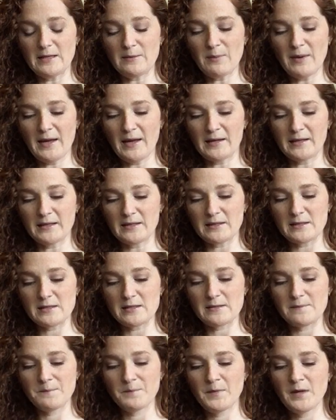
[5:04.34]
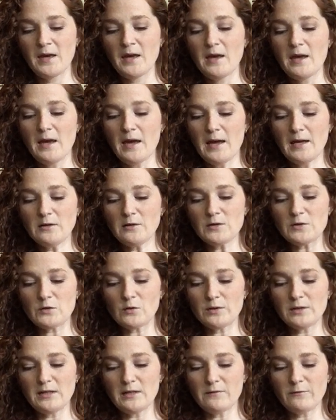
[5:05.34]
He panics. Ender
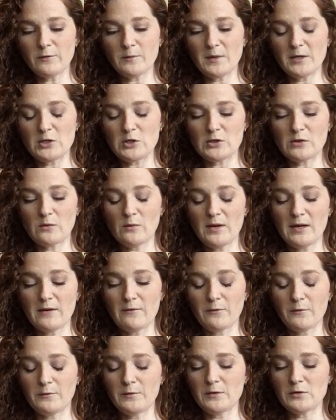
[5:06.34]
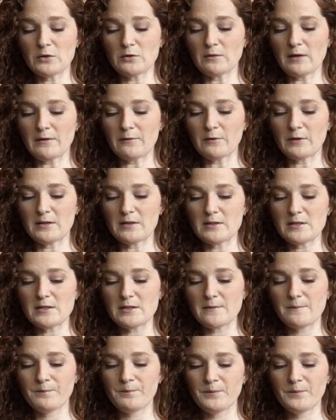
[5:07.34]
stored the information away for future reference.